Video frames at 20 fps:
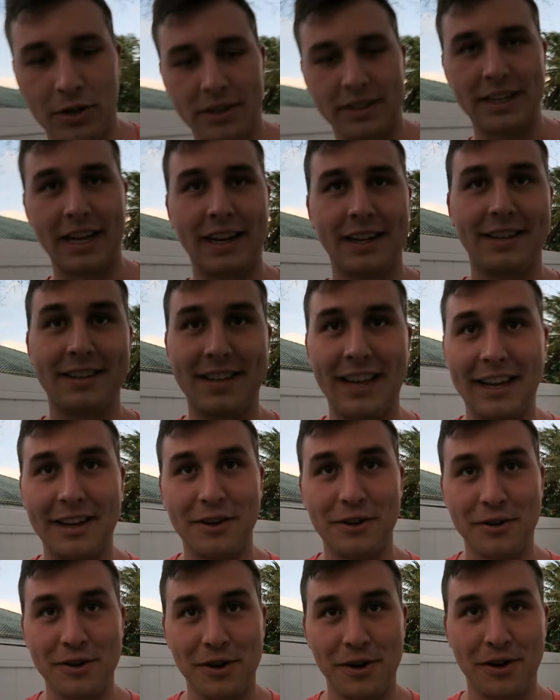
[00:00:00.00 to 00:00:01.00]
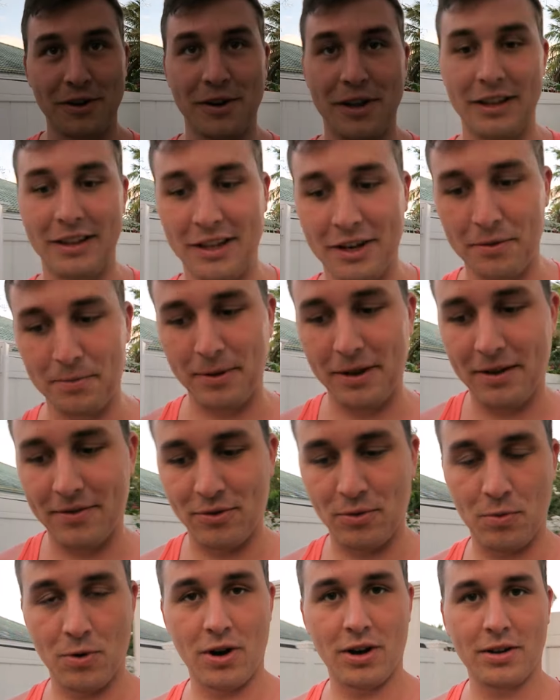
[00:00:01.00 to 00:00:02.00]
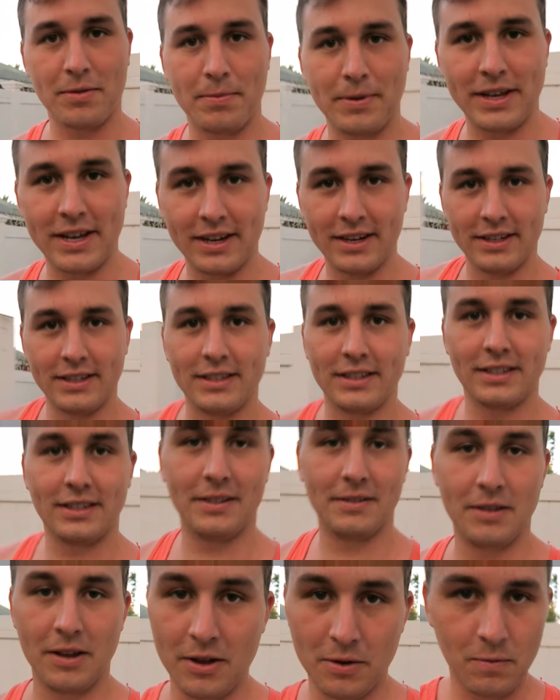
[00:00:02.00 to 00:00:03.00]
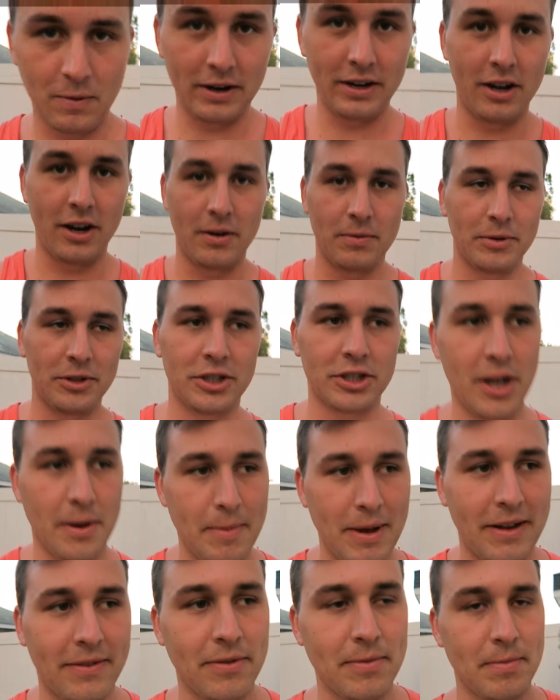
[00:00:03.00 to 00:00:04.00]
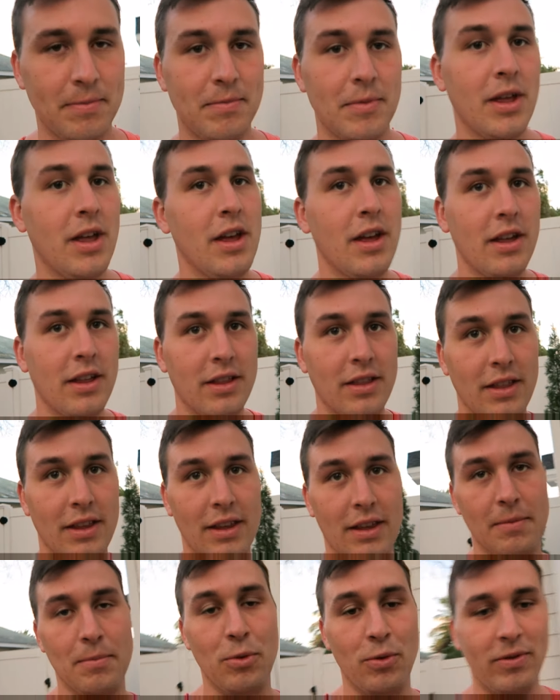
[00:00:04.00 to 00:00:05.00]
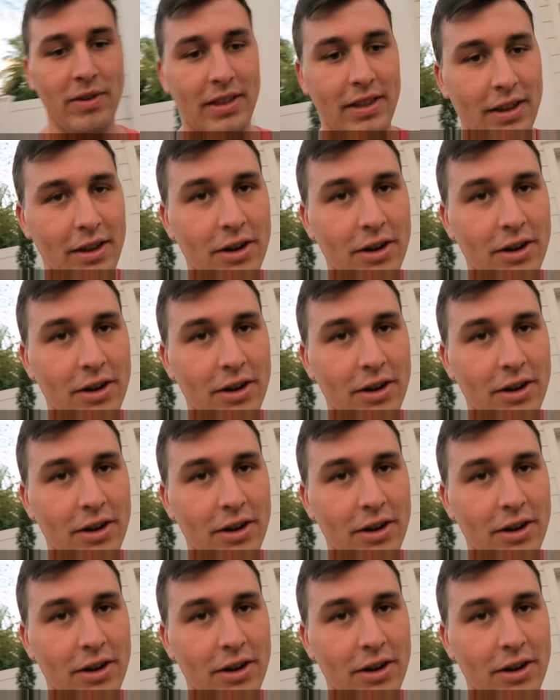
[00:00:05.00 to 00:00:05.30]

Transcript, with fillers: So I decided to take Nook on a little bit of a walk because why not? We just got back from the movie